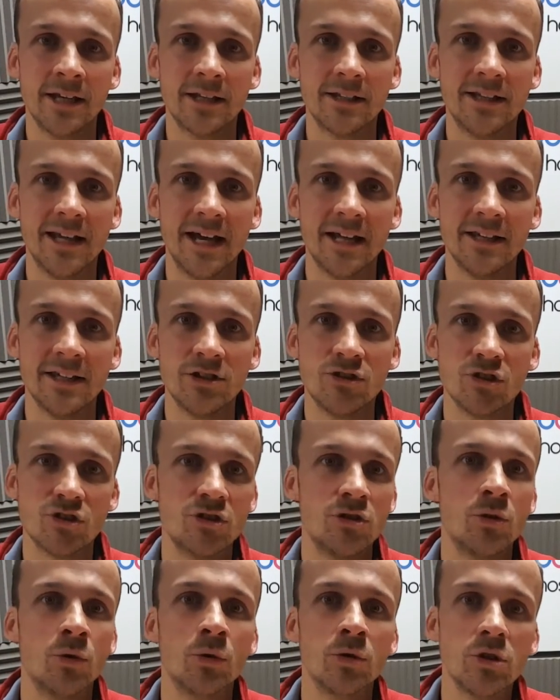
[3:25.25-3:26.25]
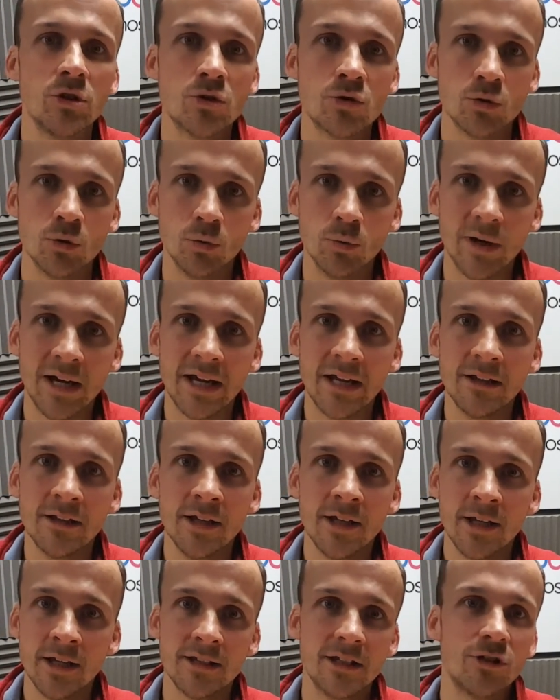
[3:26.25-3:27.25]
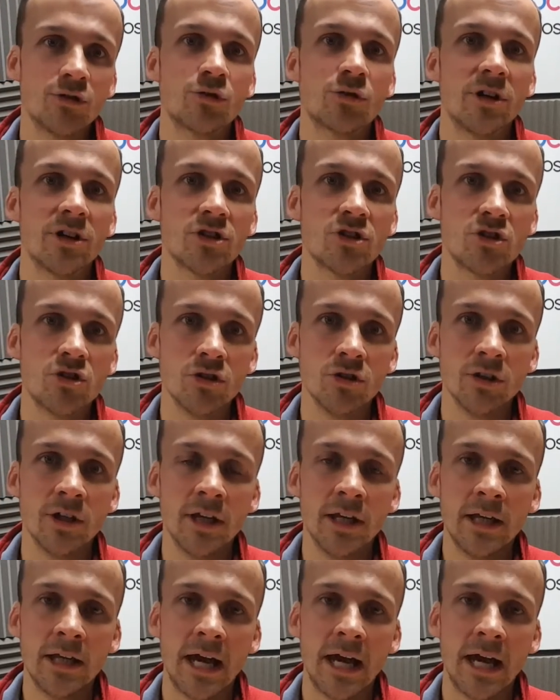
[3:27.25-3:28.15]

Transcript: that they just know you so well, they trust you,